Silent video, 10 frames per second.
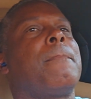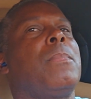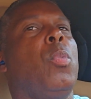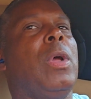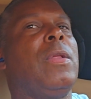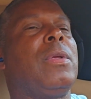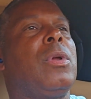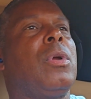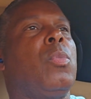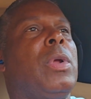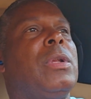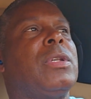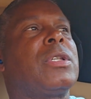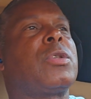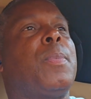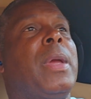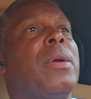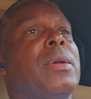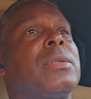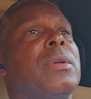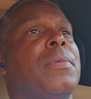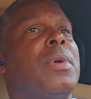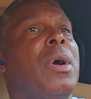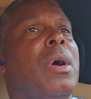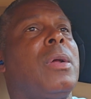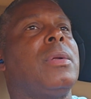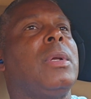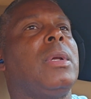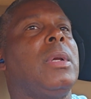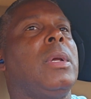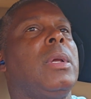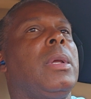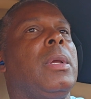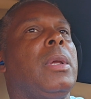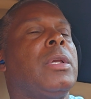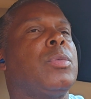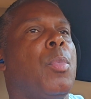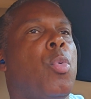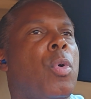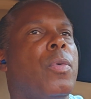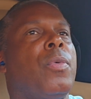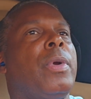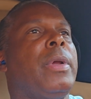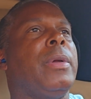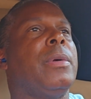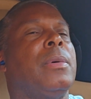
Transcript: When the experience of God is more real